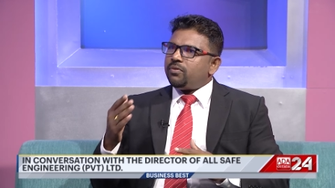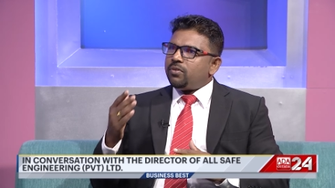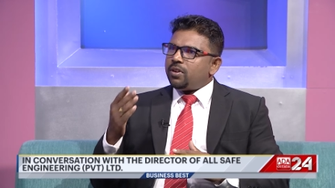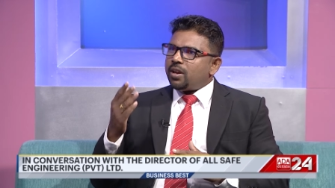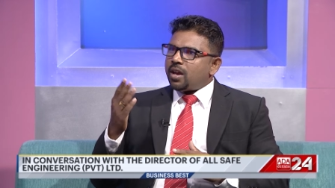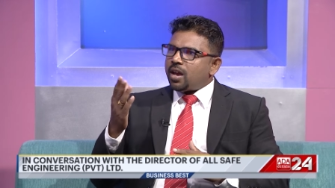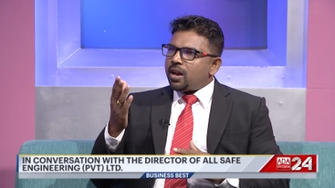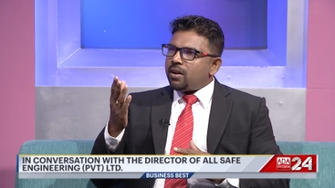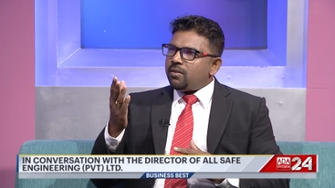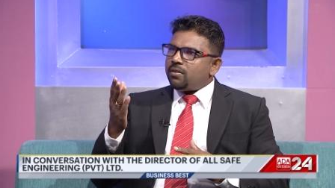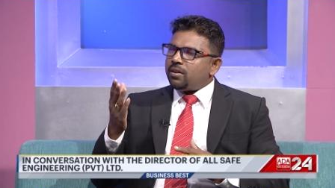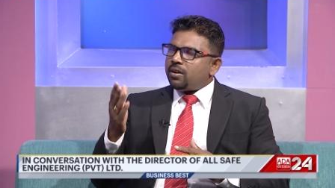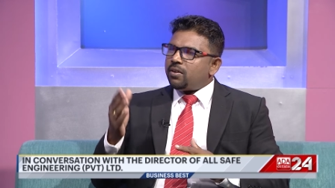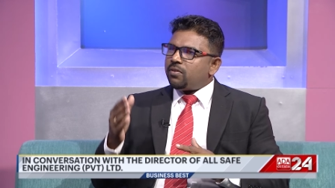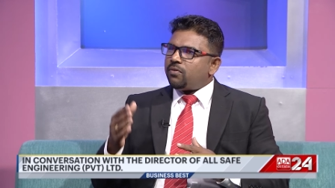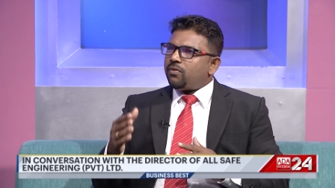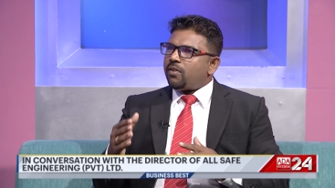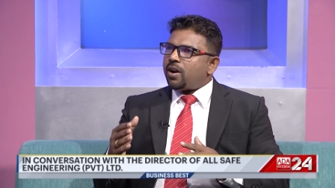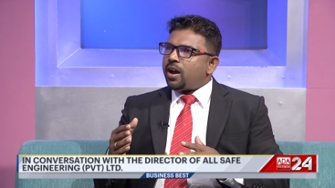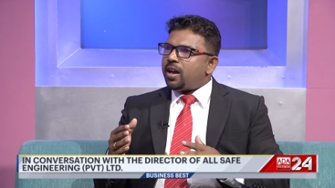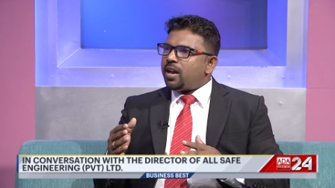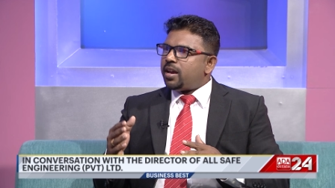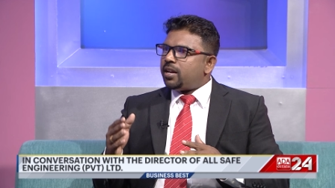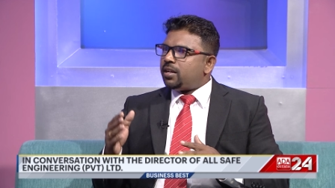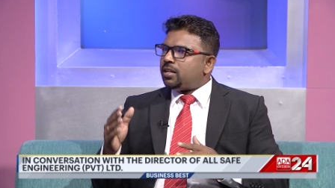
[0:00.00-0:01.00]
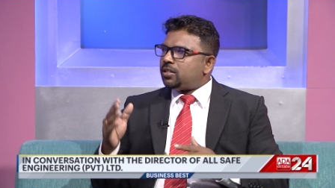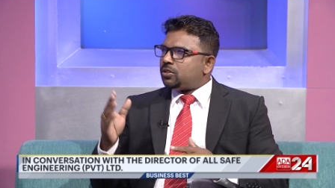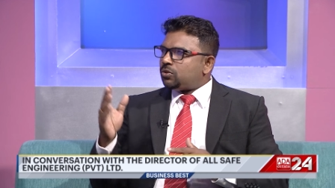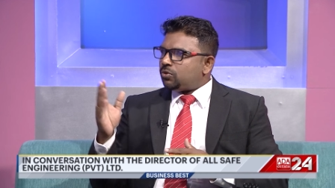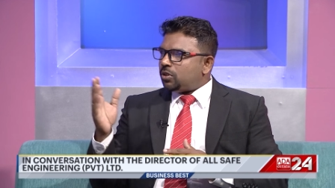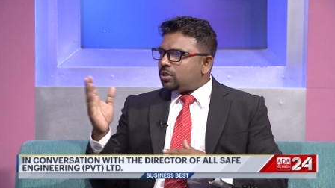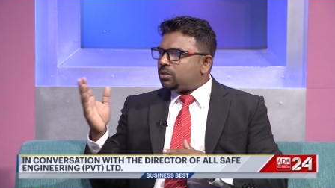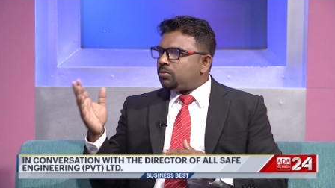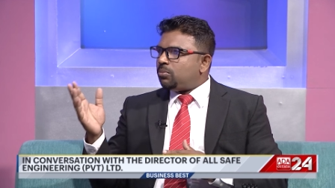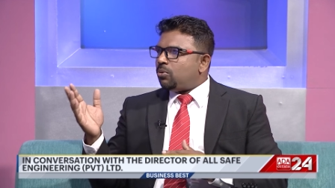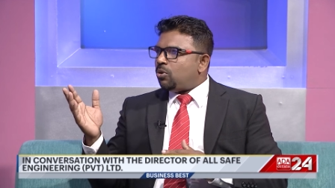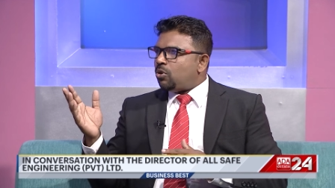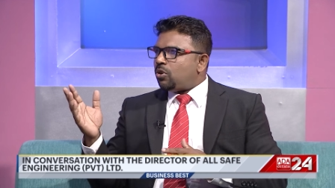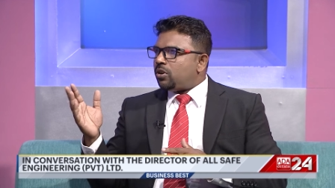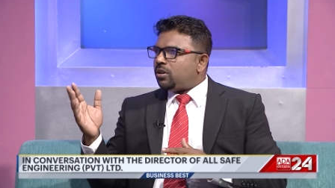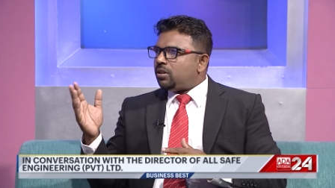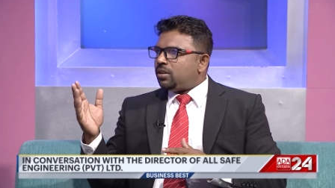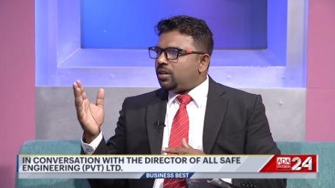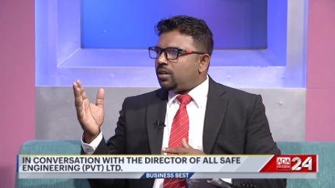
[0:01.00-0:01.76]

if you have a fire in a switchboard,